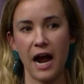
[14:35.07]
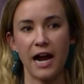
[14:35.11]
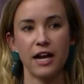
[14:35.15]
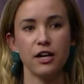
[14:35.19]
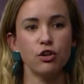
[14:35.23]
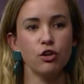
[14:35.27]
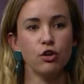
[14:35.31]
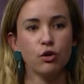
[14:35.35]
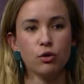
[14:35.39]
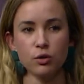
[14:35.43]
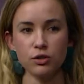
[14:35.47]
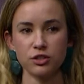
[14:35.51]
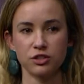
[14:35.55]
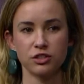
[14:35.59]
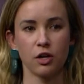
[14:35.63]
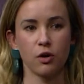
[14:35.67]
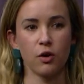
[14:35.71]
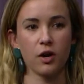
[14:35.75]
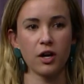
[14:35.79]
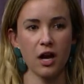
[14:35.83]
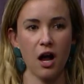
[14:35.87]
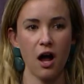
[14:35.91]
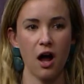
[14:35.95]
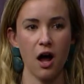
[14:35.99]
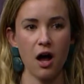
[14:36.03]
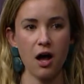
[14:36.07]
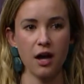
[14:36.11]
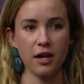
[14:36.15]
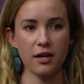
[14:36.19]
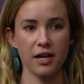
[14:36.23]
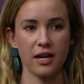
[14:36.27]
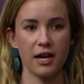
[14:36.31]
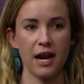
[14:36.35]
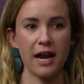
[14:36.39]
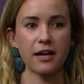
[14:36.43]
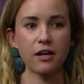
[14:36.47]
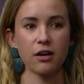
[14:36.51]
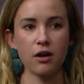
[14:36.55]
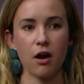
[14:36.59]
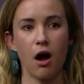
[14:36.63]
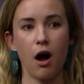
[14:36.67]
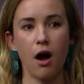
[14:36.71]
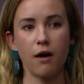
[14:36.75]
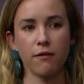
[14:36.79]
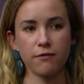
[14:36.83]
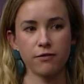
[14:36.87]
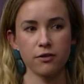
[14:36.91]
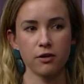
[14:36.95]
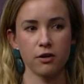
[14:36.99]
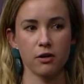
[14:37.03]
I knew what was going on, and I could
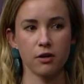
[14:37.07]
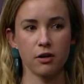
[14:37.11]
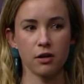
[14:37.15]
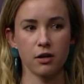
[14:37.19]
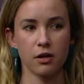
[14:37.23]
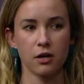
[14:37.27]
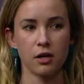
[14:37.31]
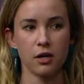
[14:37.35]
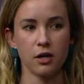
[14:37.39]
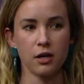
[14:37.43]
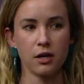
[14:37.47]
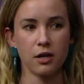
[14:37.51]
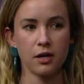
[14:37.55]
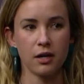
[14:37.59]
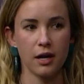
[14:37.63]
offer